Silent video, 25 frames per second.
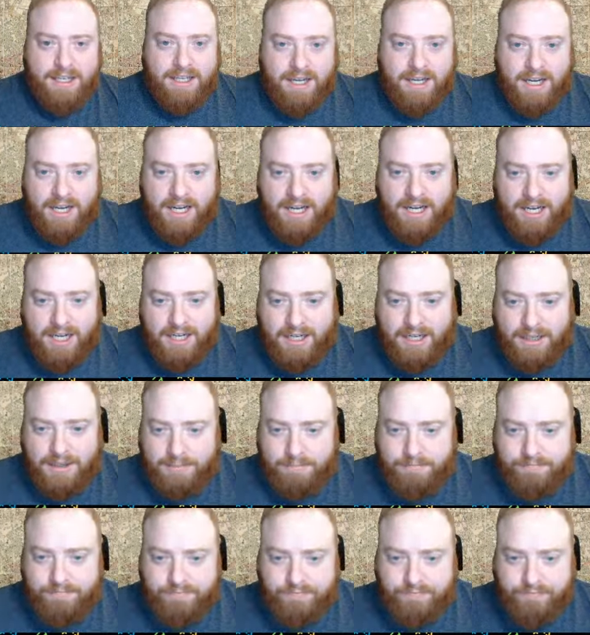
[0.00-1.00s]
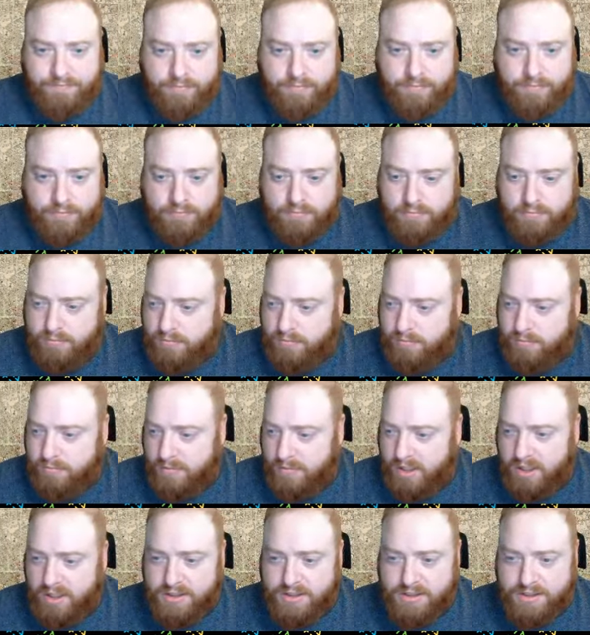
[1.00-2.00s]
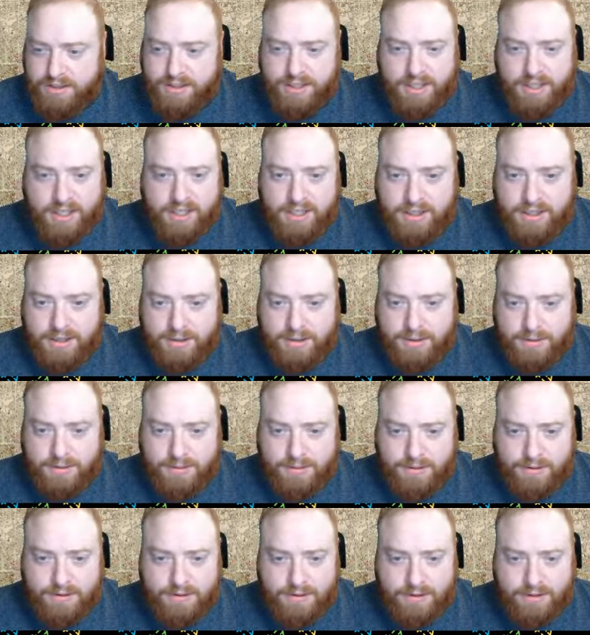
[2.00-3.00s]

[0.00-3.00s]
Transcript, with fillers: Uh, so